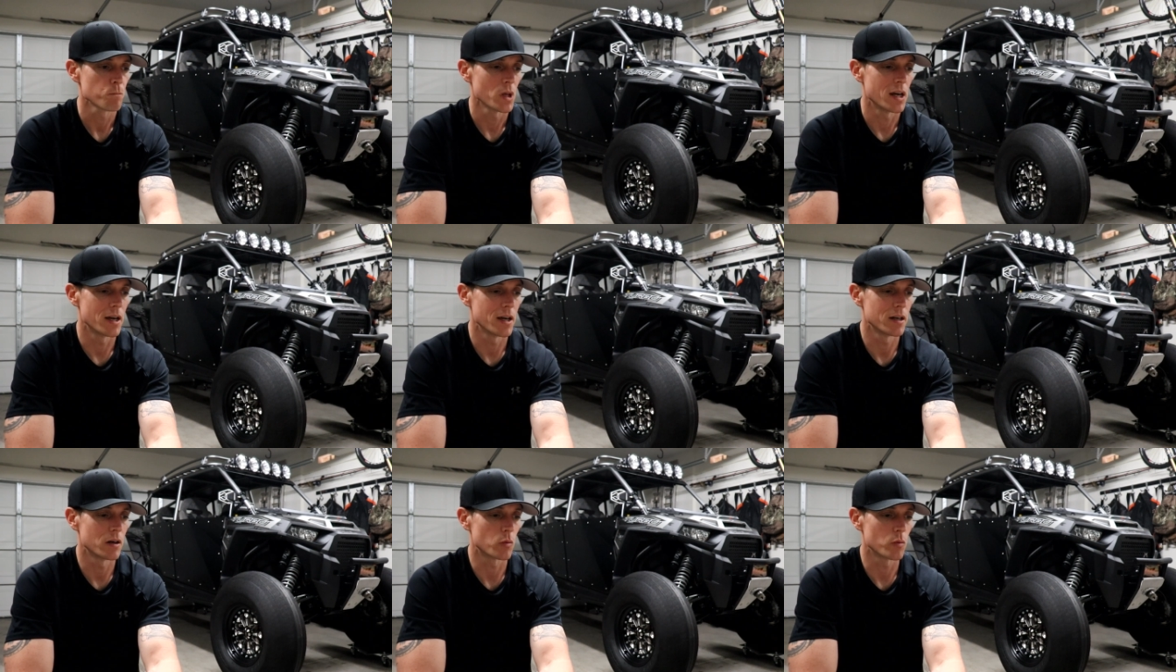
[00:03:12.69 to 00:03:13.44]

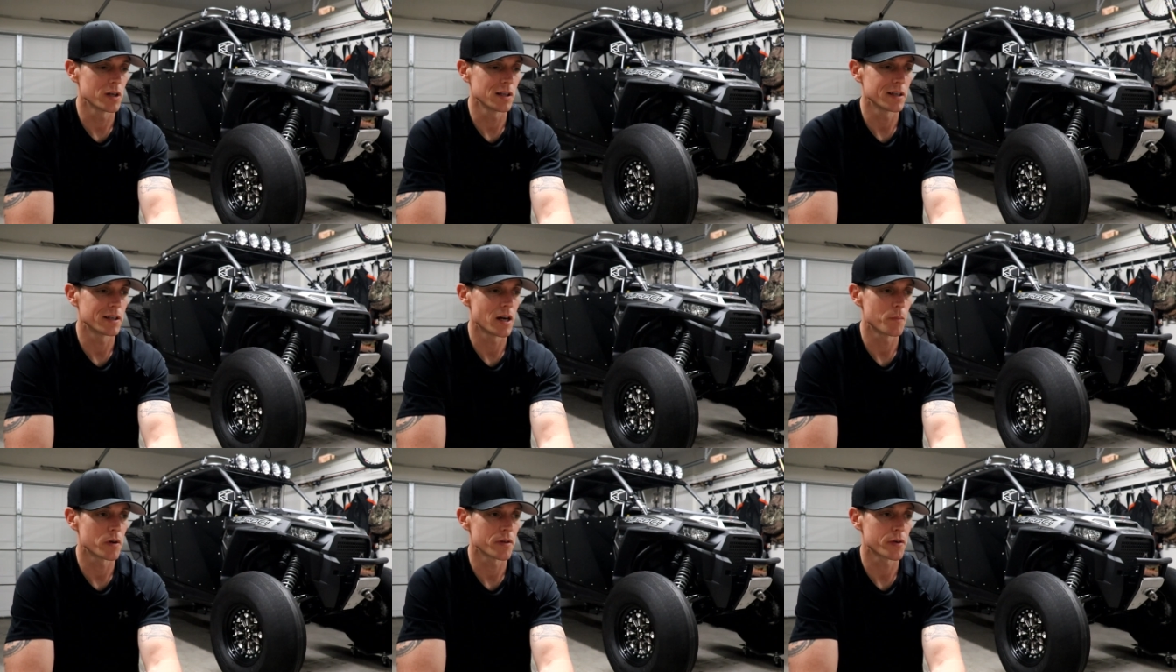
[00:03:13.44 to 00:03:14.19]
And really,
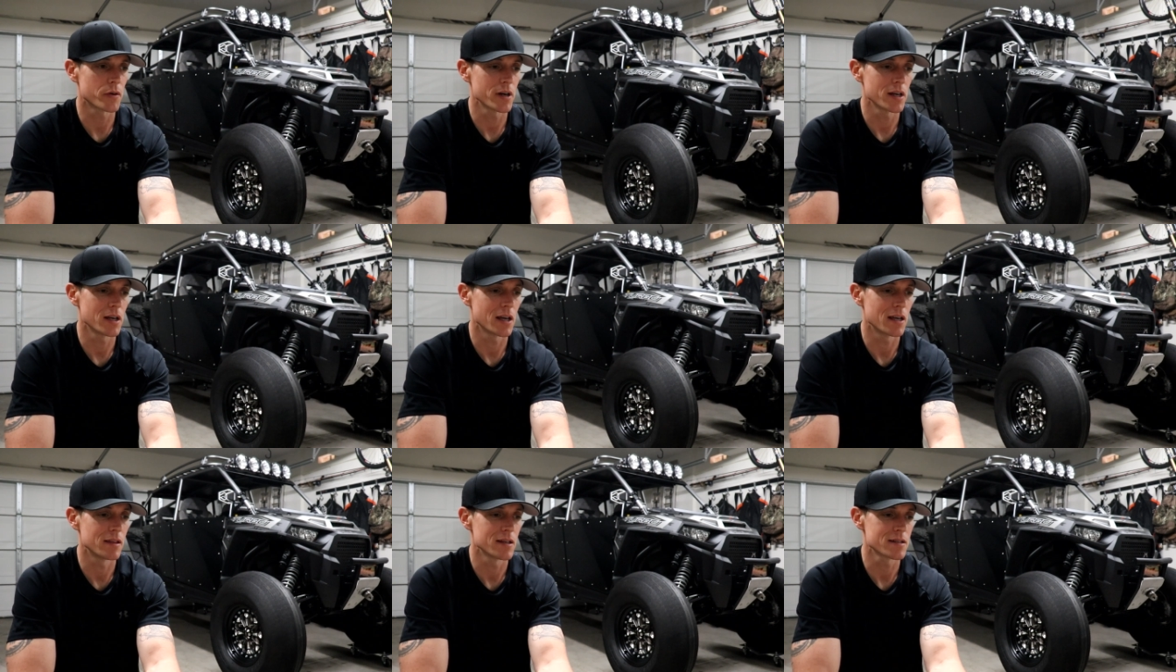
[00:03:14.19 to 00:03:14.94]
number three,
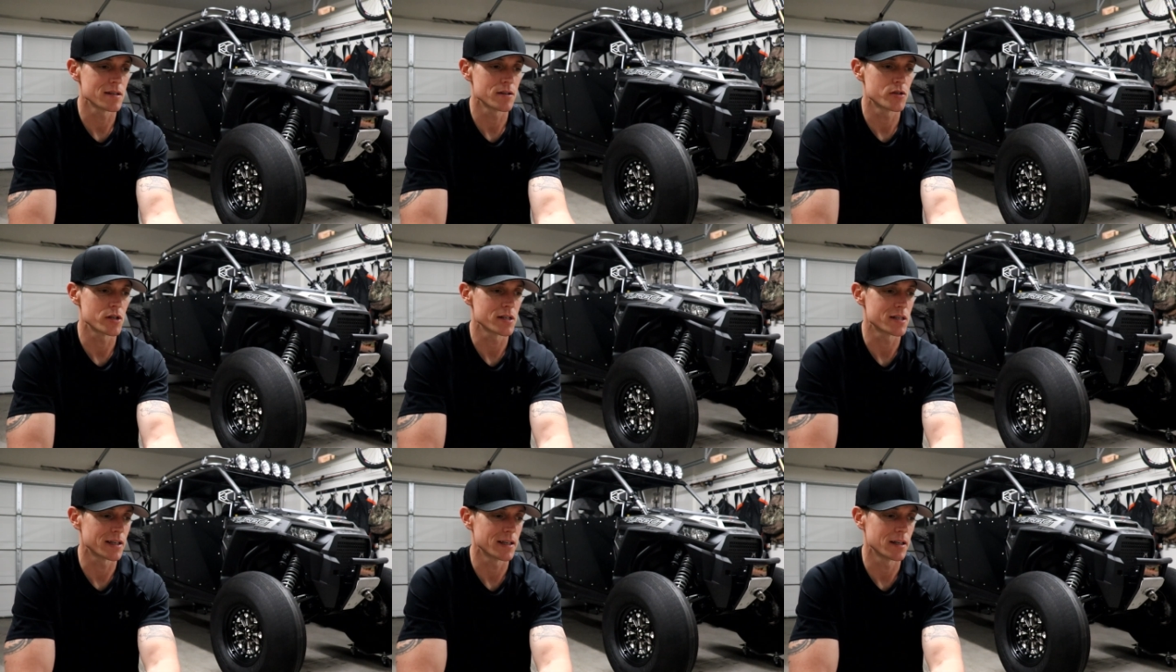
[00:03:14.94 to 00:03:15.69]
and this is
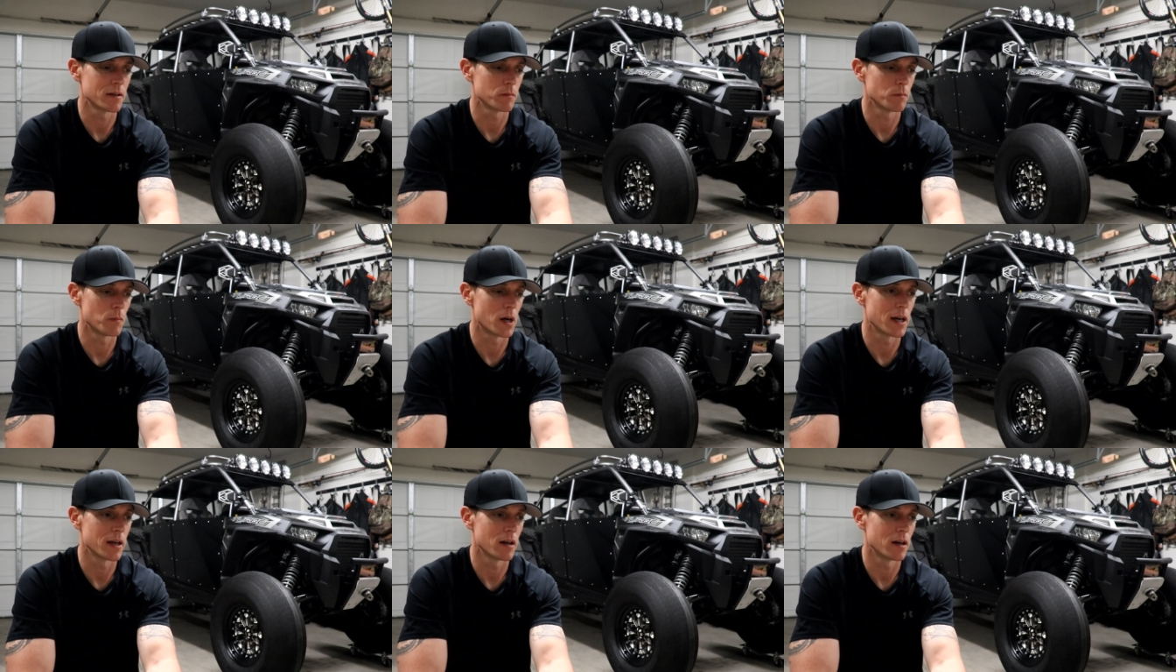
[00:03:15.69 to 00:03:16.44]
just again
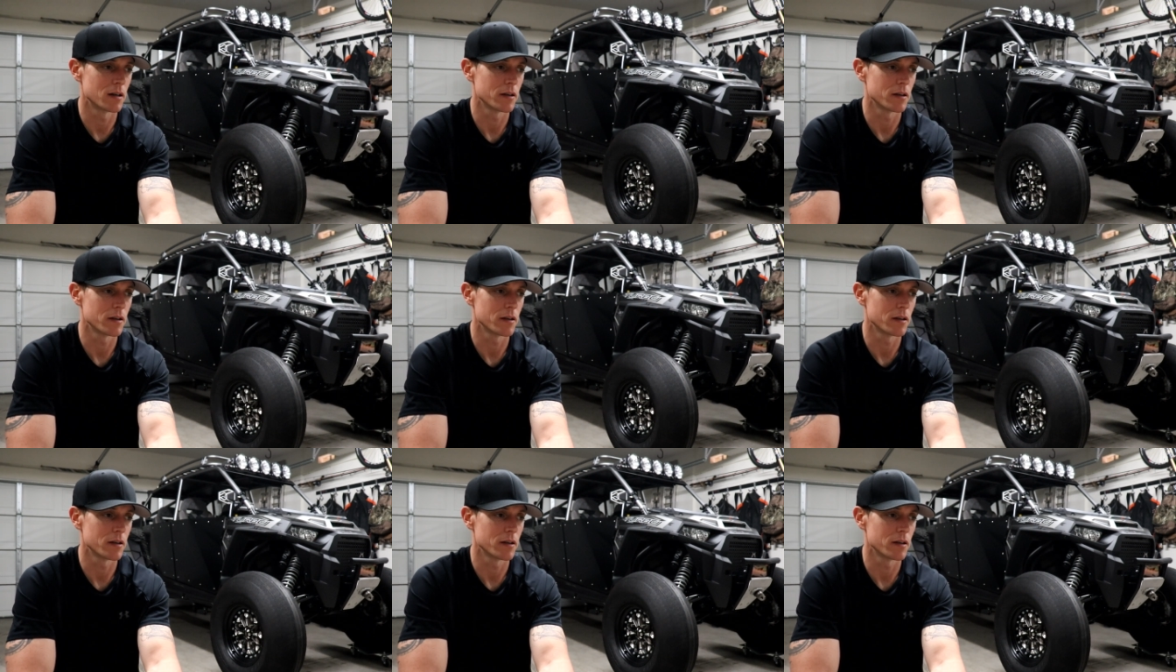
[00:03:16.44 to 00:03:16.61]
my